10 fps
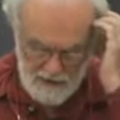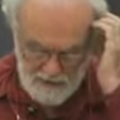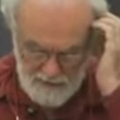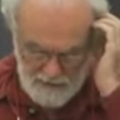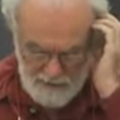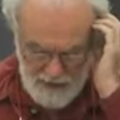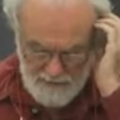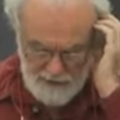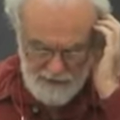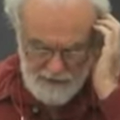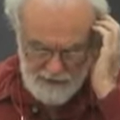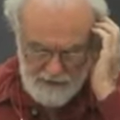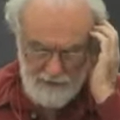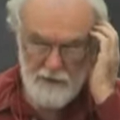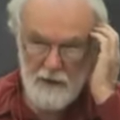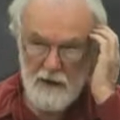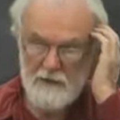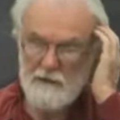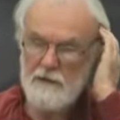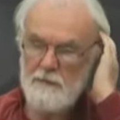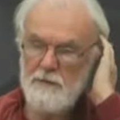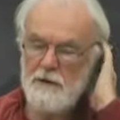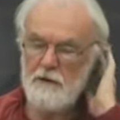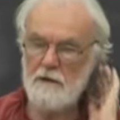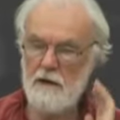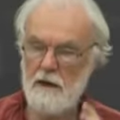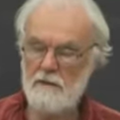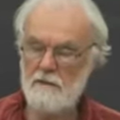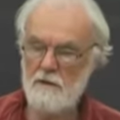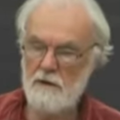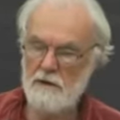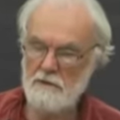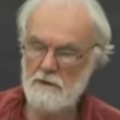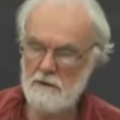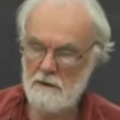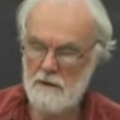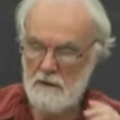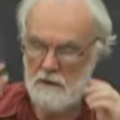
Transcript: Not only that, but there is, if you like, a deeper kind of almost